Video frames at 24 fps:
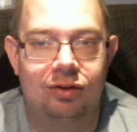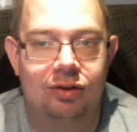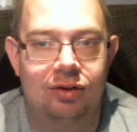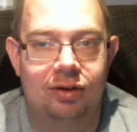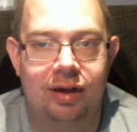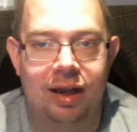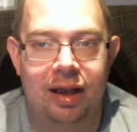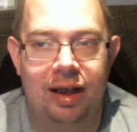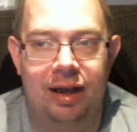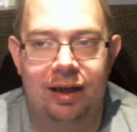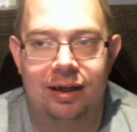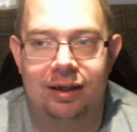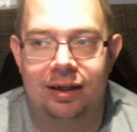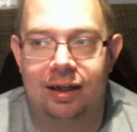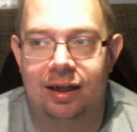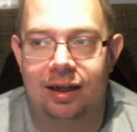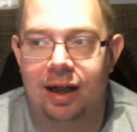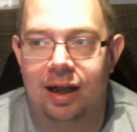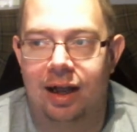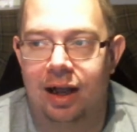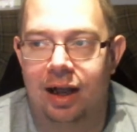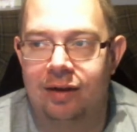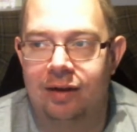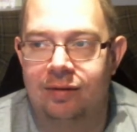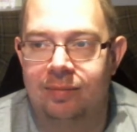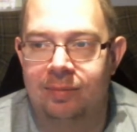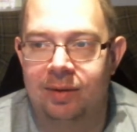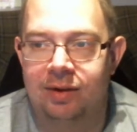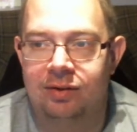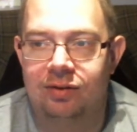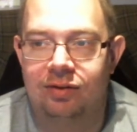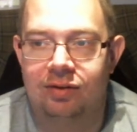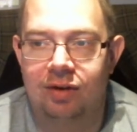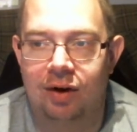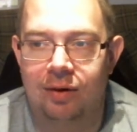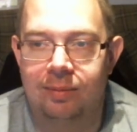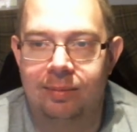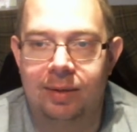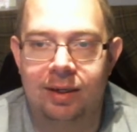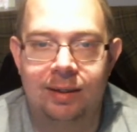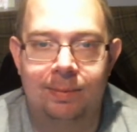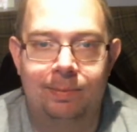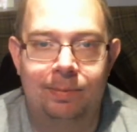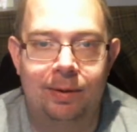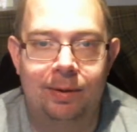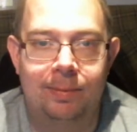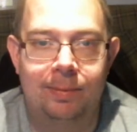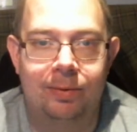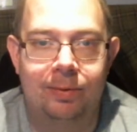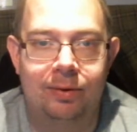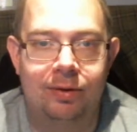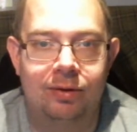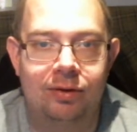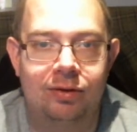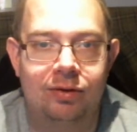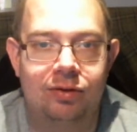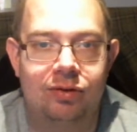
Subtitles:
Yeah, I've met so many people.